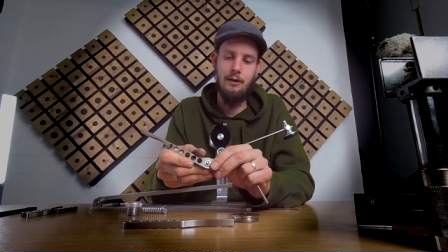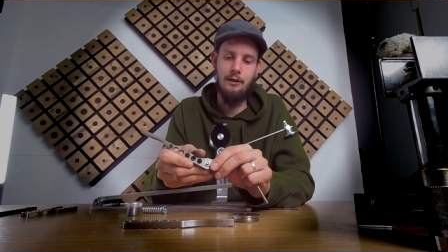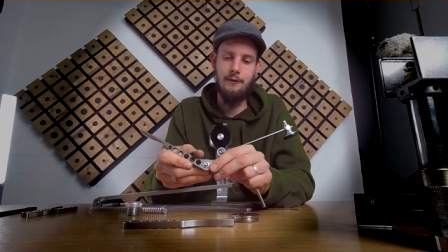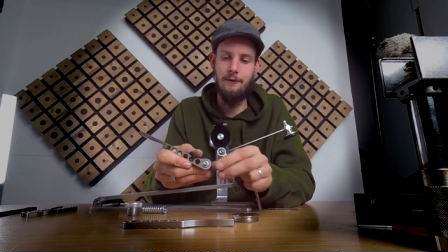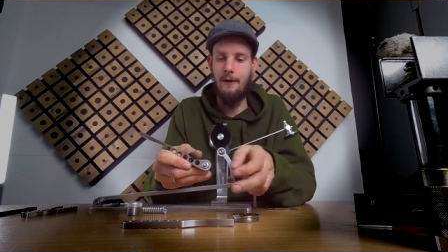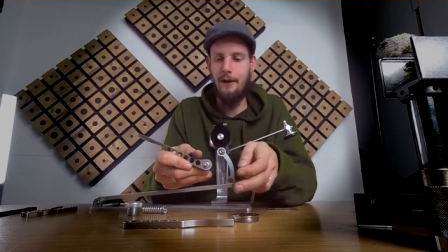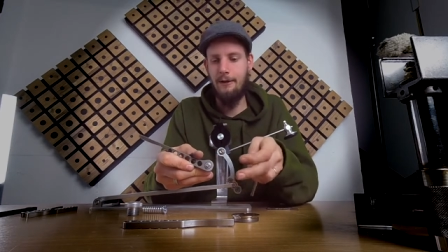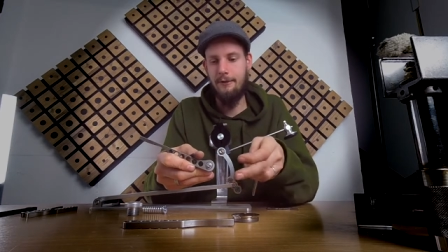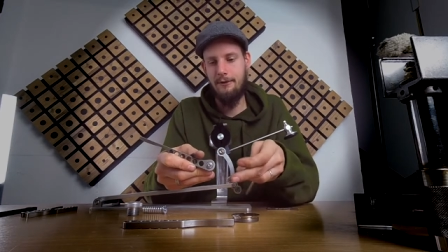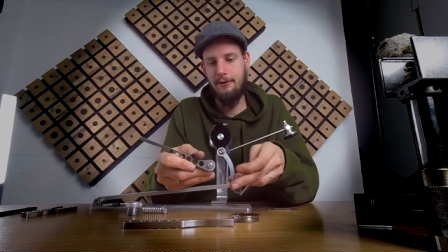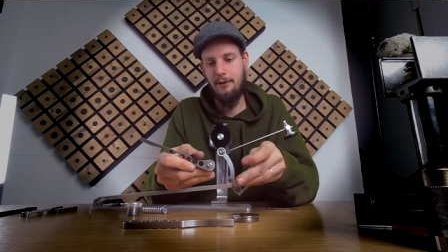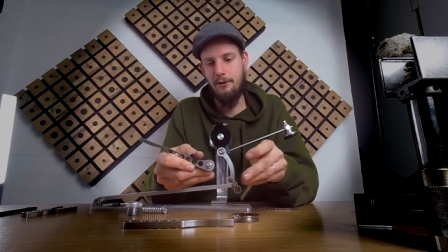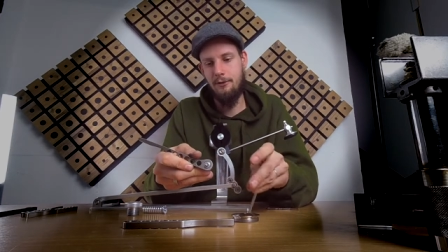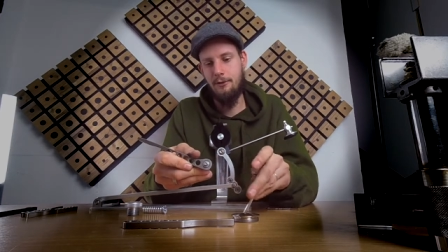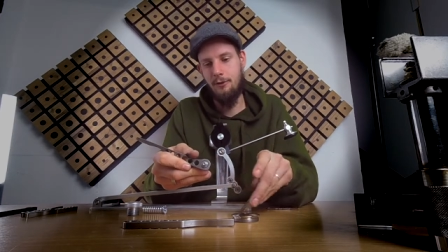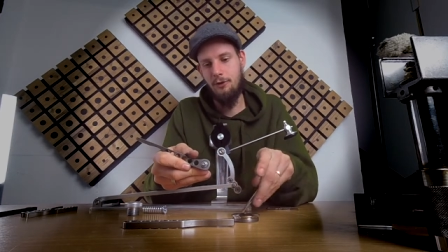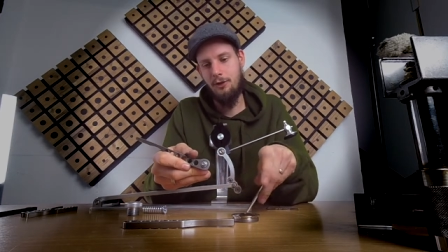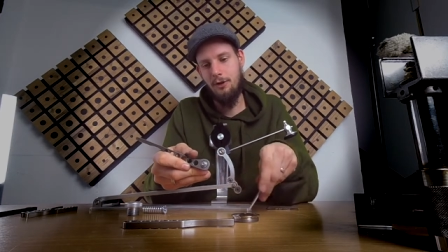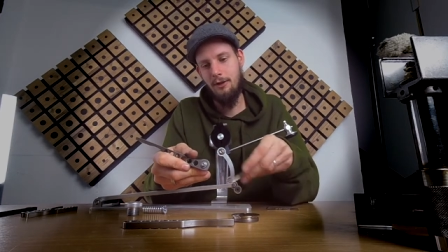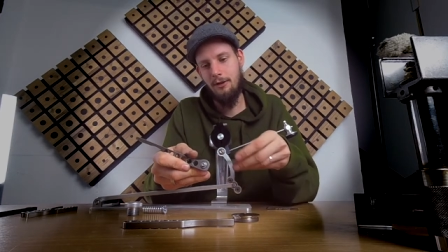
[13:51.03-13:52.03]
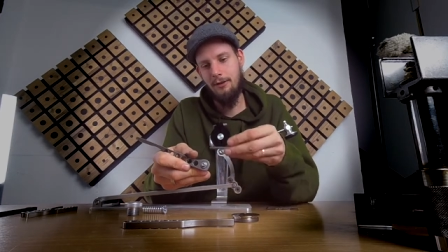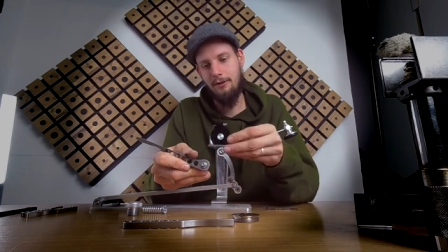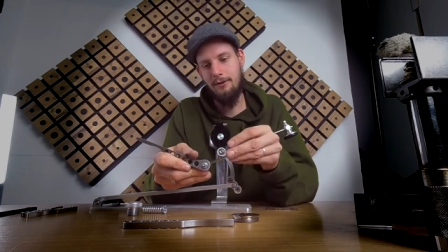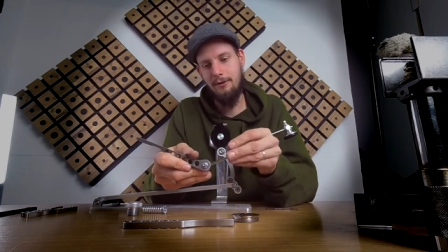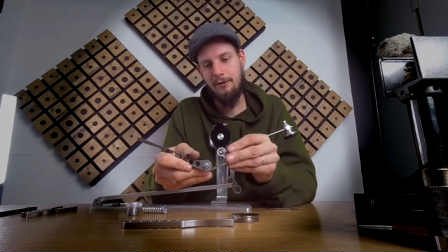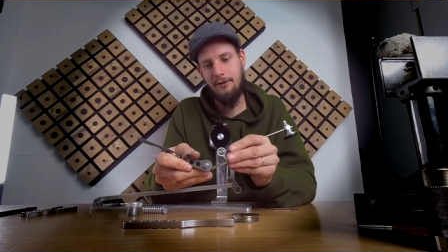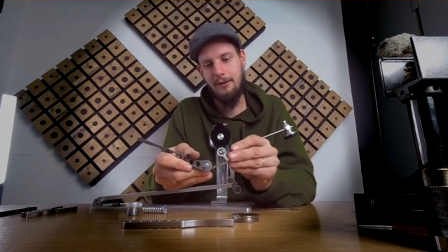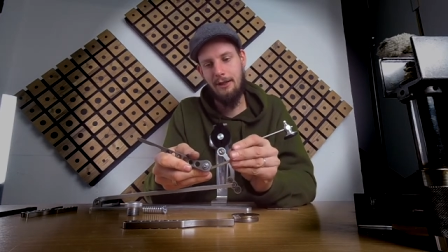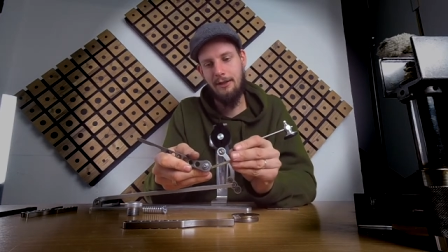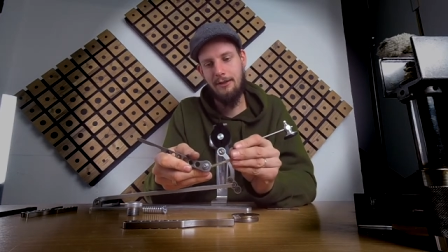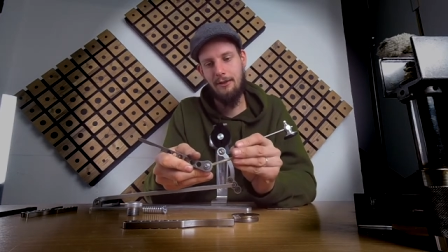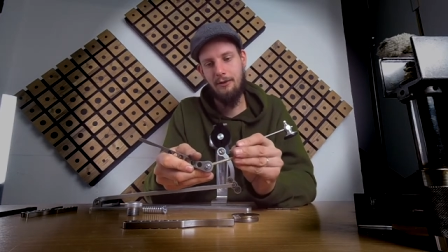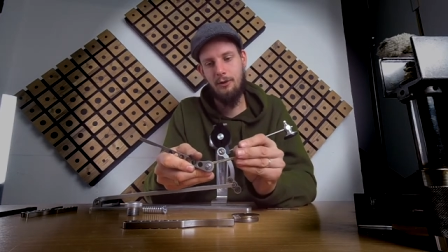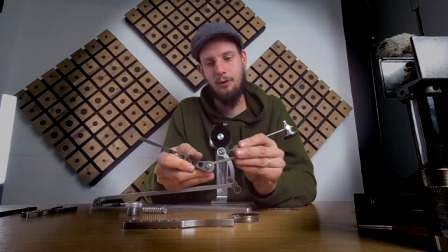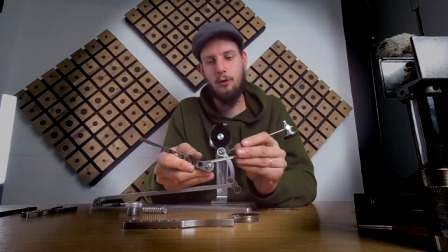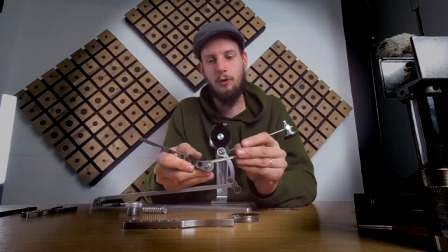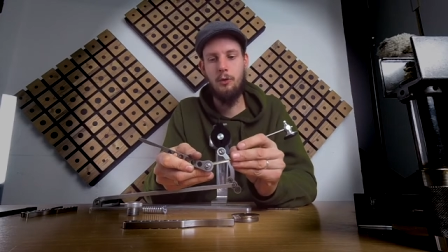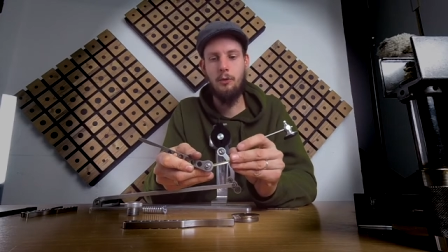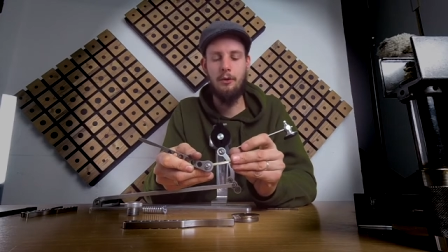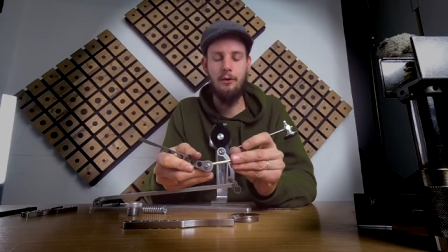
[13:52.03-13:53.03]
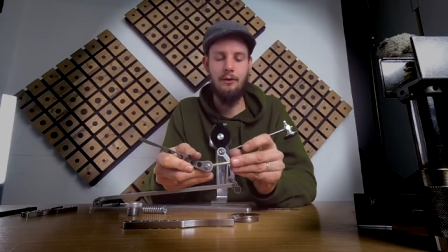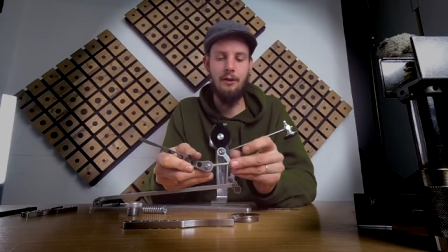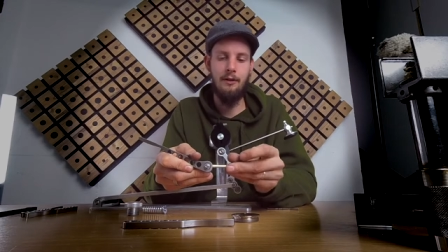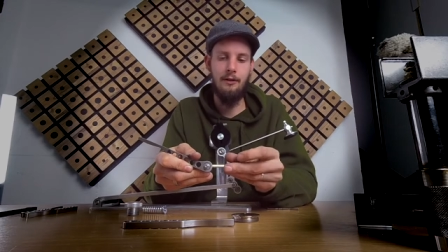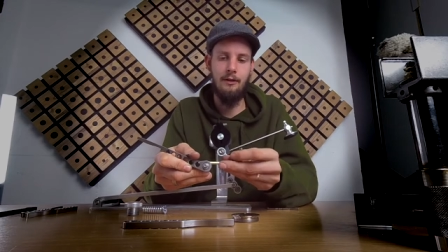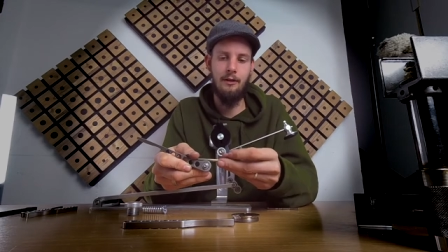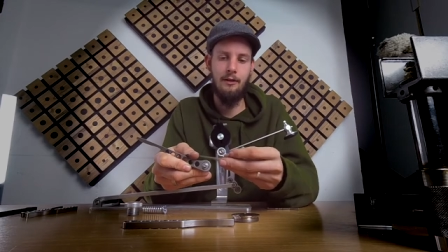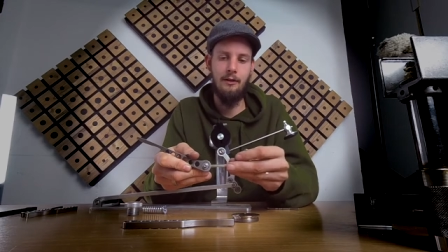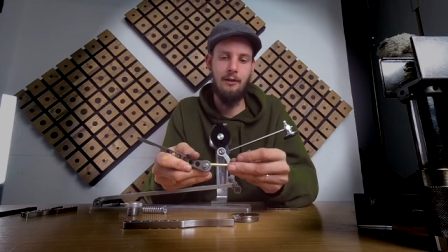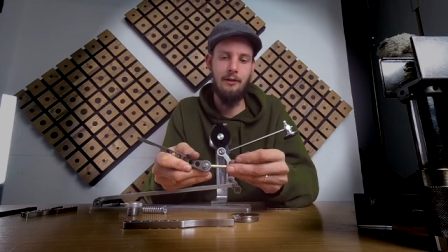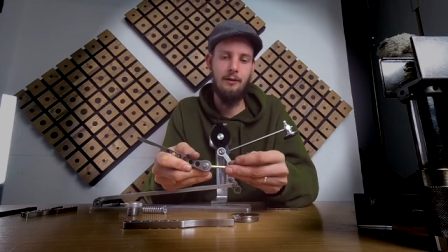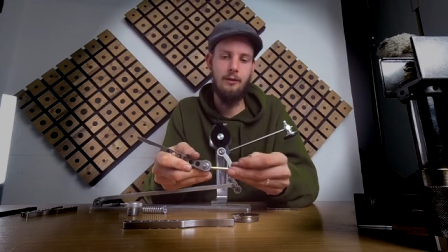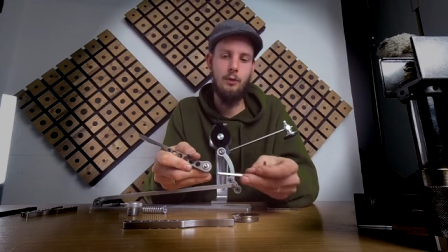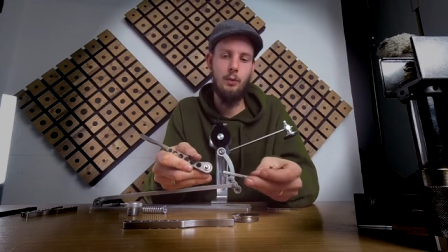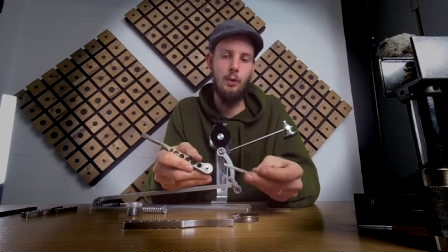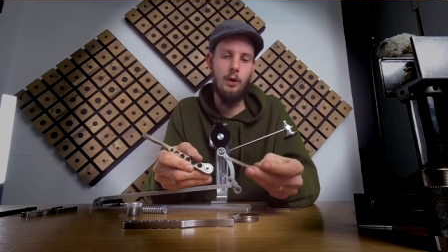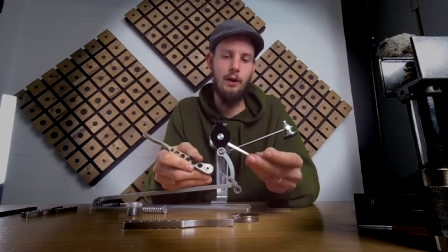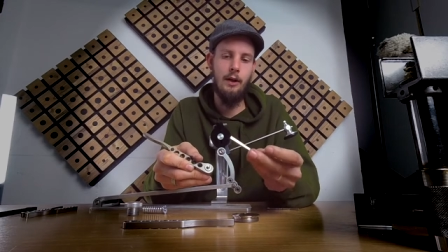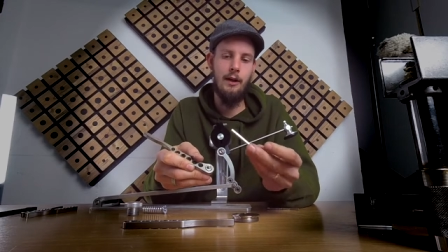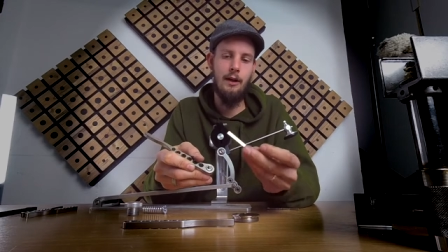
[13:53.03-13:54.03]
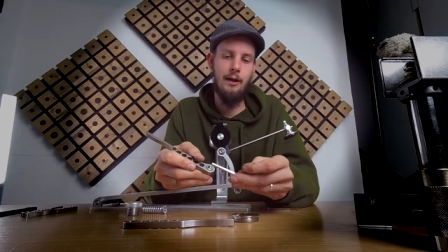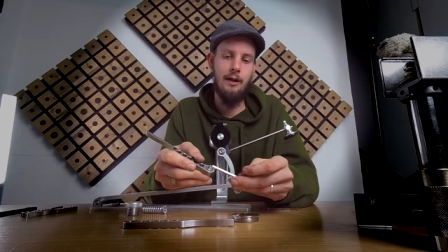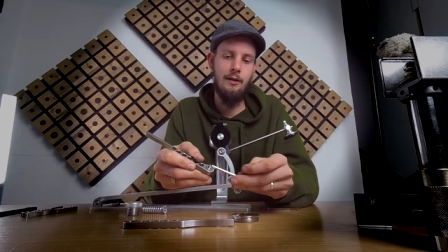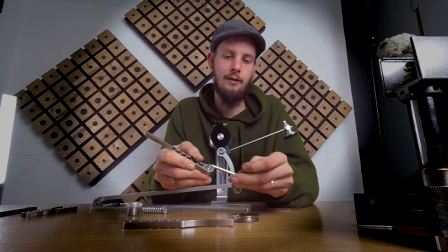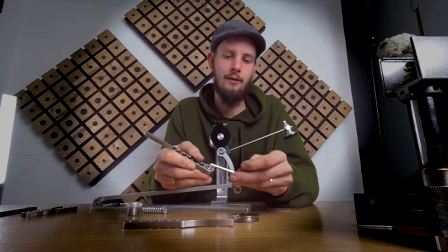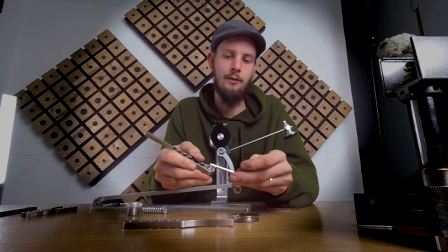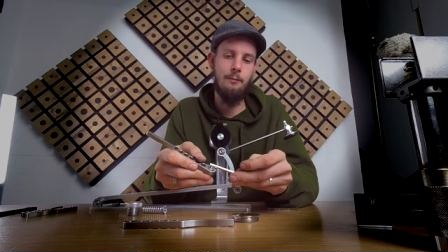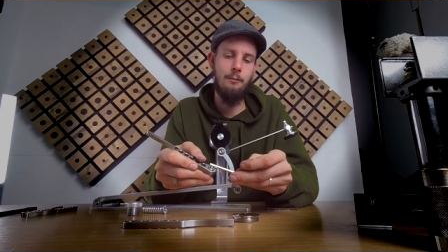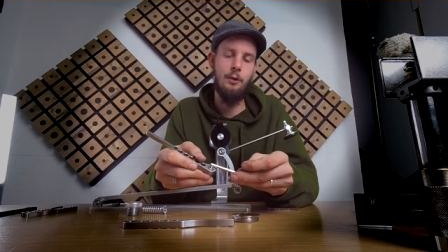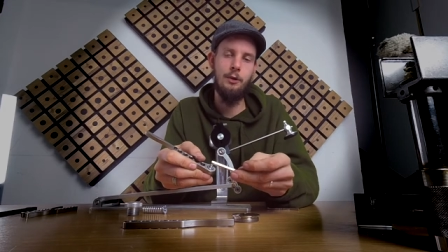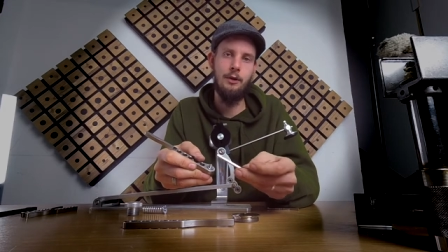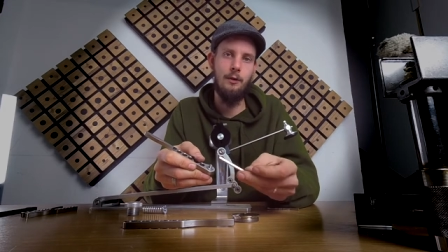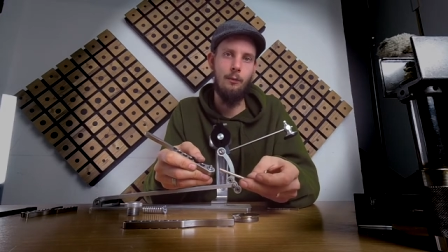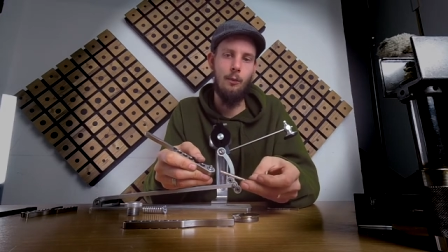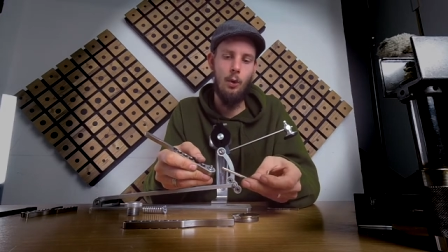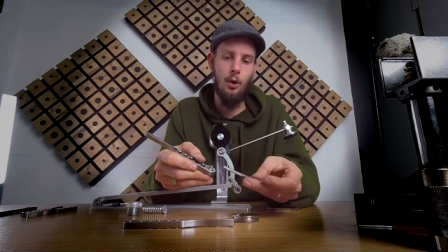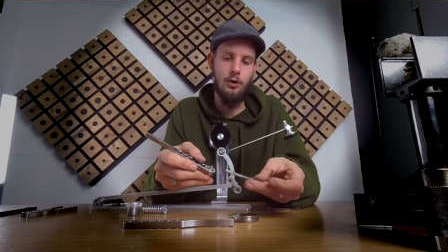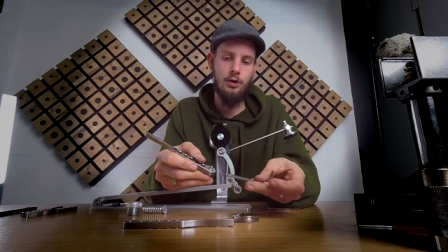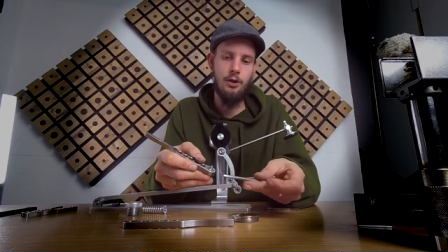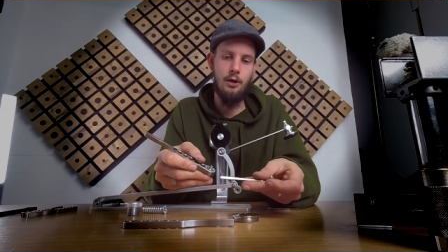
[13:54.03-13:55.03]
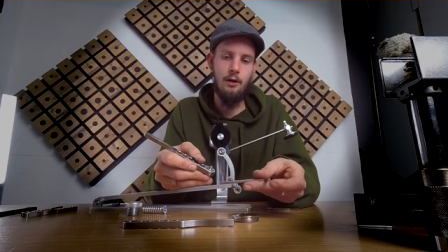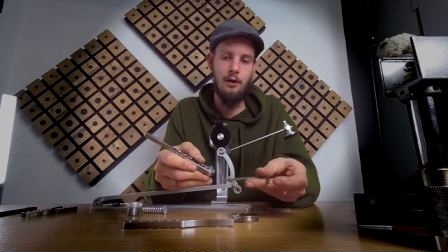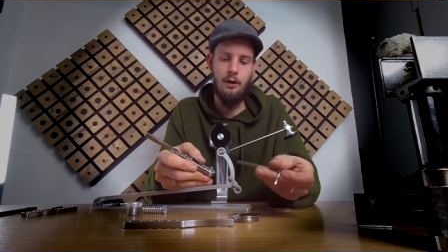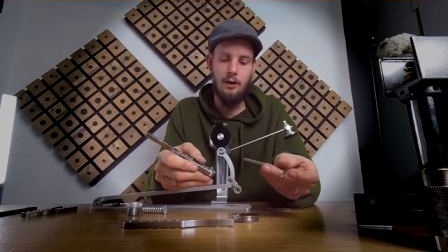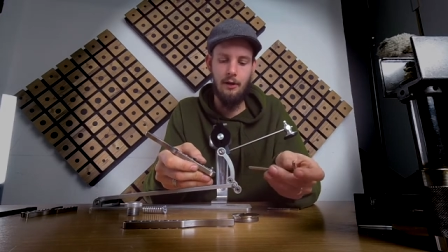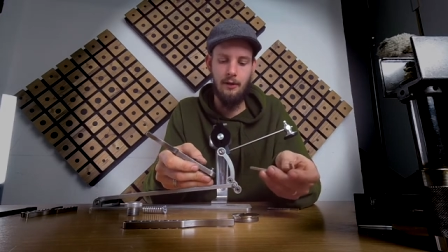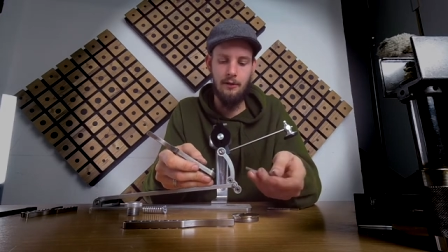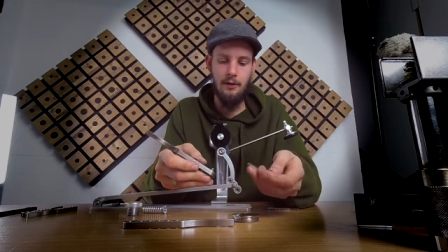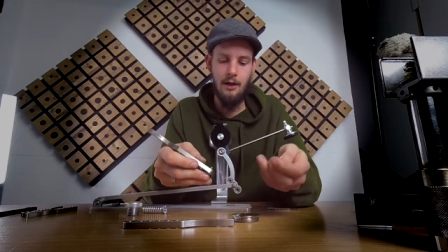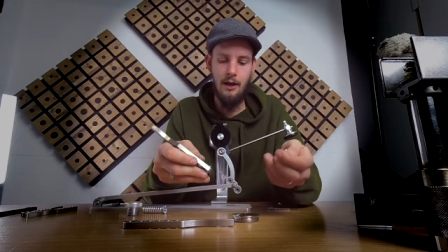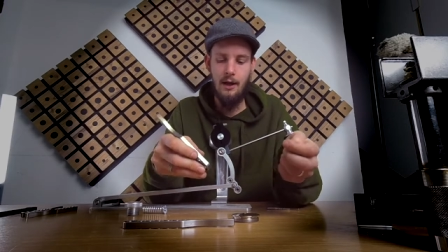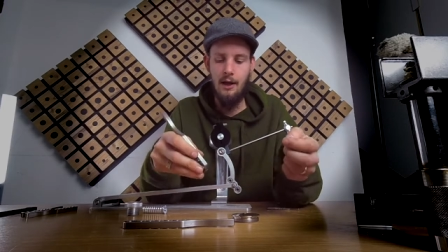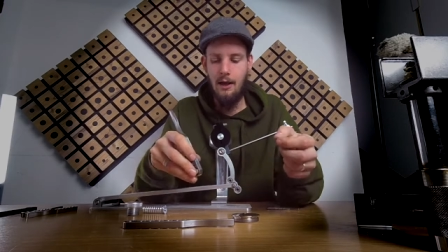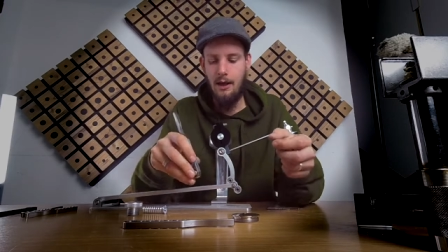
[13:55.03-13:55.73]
advise you to just stick the screw in, put the washer on,